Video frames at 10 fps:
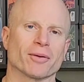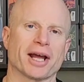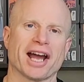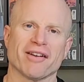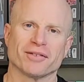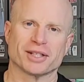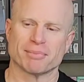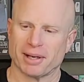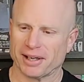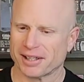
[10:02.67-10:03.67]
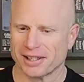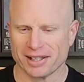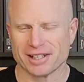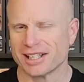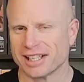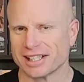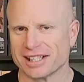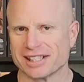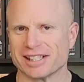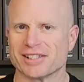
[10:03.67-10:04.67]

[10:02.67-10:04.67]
and a half to spare to get this in.